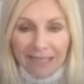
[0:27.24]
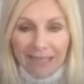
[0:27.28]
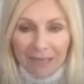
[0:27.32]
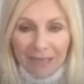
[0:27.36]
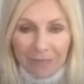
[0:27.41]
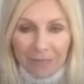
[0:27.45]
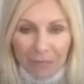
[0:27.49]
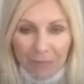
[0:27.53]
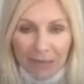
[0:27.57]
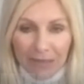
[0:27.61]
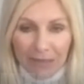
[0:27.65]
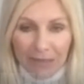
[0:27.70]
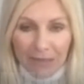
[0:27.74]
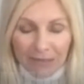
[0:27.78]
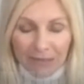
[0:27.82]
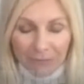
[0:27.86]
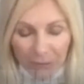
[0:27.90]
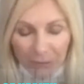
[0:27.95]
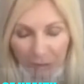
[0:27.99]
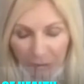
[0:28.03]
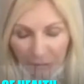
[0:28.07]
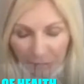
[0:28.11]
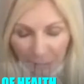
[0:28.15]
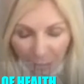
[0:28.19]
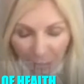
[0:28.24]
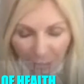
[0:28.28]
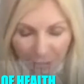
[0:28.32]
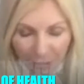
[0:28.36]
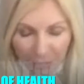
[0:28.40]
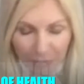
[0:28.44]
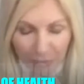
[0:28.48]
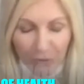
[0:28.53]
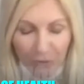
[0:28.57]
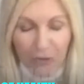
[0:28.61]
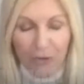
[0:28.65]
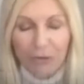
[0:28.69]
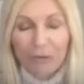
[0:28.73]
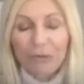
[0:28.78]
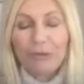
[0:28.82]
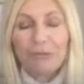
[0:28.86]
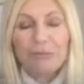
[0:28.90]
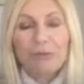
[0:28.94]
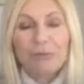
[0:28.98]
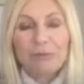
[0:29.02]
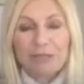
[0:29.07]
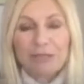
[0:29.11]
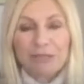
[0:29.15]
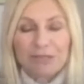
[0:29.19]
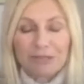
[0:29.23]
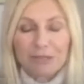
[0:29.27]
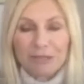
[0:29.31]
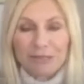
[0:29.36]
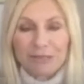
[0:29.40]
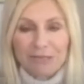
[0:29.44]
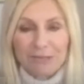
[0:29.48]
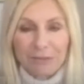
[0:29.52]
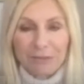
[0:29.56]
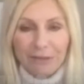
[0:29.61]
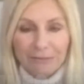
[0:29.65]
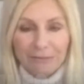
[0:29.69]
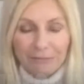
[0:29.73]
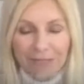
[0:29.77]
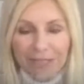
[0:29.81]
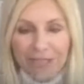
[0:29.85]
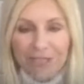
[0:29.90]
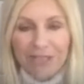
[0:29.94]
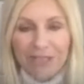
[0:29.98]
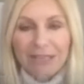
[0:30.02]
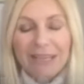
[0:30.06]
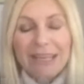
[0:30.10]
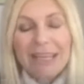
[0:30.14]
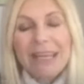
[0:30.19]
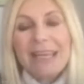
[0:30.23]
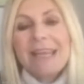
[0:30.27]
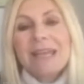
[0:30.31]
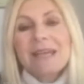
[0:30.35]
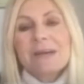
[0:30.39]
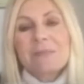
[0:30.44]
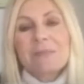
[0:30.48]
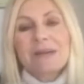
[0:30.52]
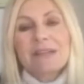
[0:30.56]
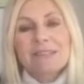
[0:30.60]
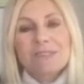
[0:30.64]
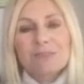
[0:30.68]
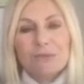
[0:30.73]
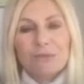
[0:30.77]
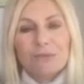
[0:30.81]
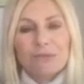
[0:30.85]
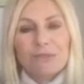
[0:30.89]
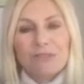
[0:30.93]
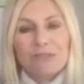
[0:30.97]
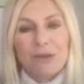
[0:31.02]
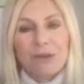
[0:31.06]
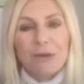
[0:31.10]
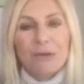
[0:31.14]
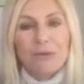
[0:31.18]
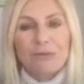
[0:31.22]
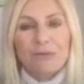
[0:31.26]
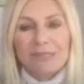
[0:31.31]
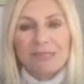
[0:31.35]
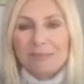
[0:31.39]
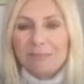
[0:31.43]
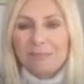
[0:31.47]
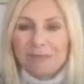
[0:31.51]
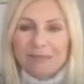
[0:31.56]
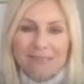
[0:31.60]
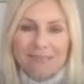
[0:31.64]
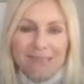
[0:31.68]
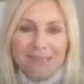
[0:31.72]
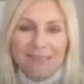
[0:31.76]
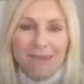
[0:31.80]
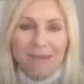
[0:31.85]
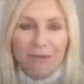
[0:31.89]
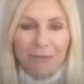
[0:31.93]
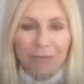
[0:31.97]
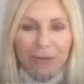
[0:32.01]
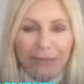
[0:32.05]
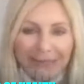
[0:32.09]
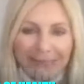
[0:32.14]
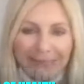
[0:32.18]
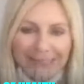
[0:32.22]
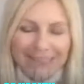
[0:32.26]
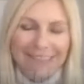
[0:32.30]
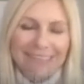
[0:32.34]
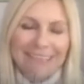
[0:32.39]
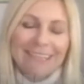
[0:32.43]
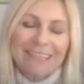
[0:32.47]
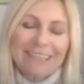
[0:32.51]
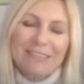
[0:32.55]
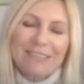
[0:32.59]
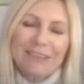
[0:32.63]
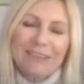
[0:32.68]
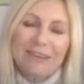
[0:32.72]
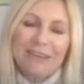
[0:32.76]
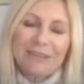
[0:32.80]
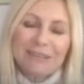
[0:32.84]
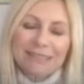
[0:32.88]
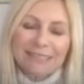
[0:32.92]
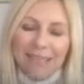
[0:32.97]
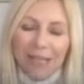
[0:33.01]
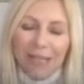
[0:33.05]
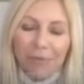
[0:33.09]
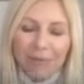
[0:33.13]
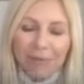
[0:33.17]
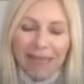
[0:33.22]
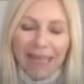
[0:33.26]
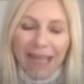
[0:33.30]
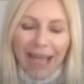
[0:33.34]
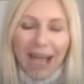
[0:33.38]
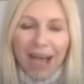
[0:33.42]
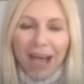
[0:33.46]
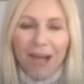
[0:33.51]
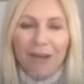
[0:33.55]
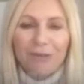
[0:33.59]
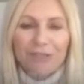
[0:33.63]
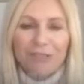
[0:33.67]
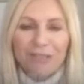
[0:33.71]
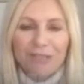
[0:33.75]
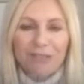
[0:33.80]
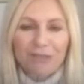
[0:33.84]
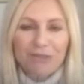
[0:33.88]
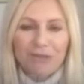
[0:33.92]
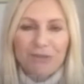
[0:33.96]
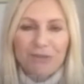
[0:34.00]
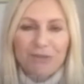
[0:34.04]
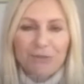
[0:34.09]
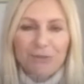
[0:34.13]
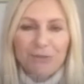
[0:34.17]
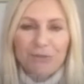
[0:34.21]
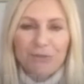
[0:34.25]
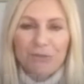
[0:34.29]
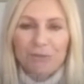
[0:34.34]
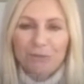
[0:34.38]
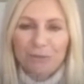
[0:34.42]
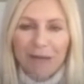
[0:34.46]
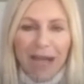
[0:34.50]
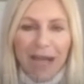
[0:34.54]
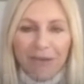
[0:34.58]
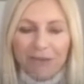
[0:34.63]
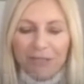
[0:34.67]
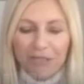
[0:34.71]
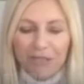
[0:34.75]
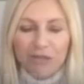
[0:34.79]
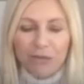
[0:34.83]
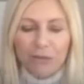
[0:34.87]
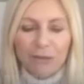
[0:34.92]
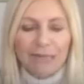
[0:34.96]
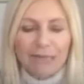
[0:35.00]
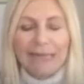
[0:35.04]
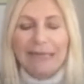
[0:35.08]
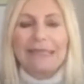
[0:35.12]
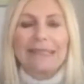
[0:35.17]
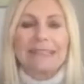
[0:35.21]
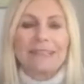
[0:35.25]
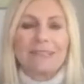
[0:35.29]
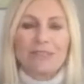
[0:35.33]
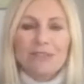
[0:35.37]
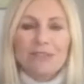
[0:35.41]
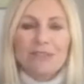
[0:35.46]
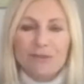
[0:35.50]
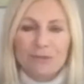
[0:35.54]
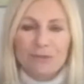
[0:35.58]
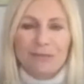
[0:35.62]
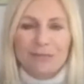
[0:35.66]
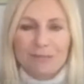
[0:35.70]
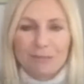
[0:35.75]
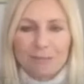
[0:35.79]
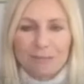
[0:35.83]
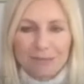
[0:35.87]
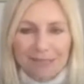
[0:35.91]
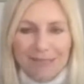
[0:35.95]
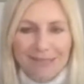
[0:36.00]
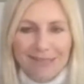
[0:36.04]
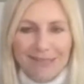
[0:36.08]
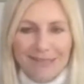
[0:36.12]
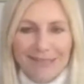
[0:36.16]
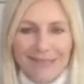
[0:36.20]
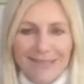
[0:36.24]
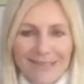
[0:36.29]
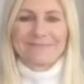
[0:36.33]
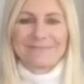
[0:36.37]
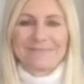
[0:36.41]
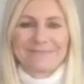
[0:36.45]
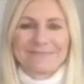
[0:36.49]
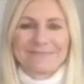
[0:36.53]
an entrepreneurial woman who's got this great vision, but it's also this business of wigs. So tell me, how did you get into this business?